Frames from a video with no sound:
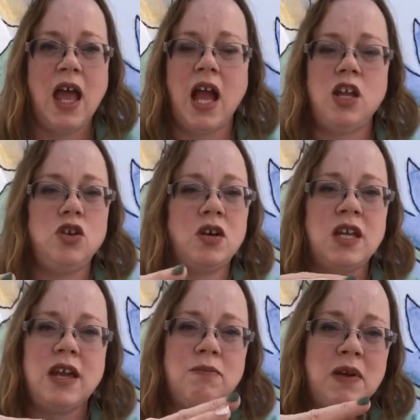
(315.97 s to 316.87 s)
and you can
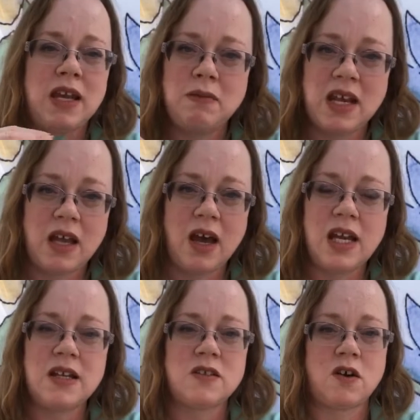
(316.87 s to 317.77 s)
get many
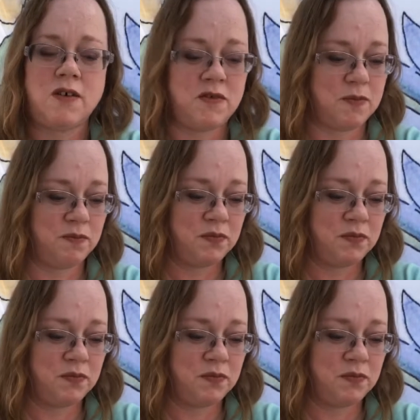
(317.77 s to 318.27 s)
cuttings off them.